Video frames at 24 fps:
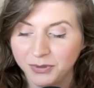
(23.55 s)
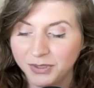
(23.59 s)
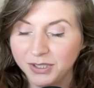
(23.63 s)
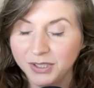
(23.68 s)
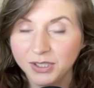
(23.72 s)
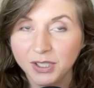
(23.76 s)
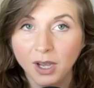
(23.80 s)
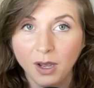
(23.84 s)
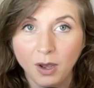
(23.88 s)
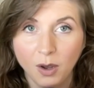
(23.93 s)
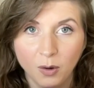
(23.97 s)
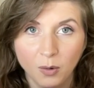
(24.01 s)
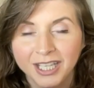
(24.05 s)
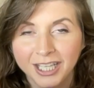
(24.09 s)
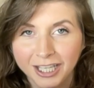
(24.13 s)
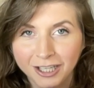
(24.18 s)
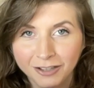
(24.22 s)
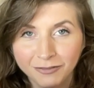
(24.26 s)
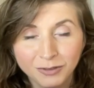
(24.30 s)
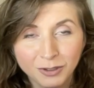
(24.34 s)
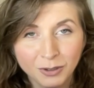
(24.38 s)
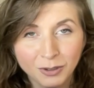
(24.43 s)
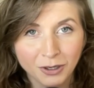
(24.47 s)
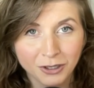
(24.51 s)
So
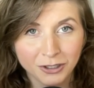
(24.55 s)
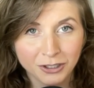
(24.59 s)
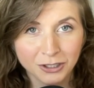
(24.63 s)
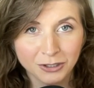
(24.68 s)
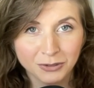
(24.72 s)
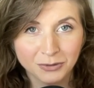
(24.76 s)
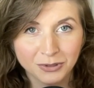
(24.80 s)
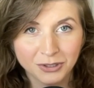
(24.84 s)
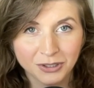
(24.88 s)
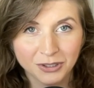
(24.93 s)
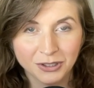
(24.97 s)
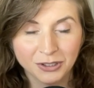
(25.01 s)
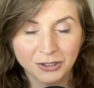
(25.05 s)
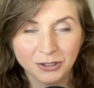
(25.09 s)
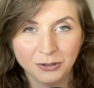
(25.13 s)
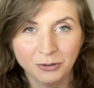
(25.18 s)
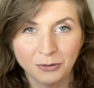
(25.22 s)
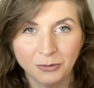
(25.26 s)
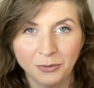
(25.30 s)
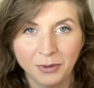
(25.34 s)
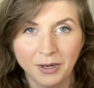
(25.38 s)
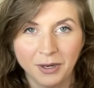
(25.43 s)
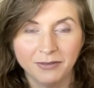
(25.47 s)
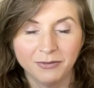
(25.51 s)
if you are new to the
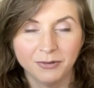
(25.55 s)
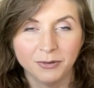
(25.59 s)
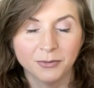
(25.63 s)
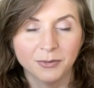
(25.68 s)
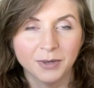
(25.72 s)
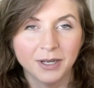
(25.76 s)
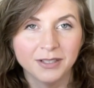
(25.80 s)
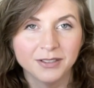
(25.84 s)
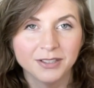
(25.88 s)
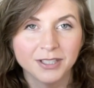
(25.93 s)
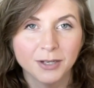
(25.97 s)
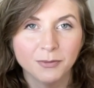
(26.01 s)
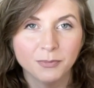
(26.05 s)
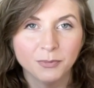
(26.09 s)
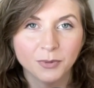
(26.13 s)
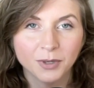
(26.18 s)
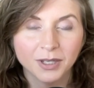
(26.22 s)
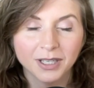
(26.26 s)
new arrival roundup,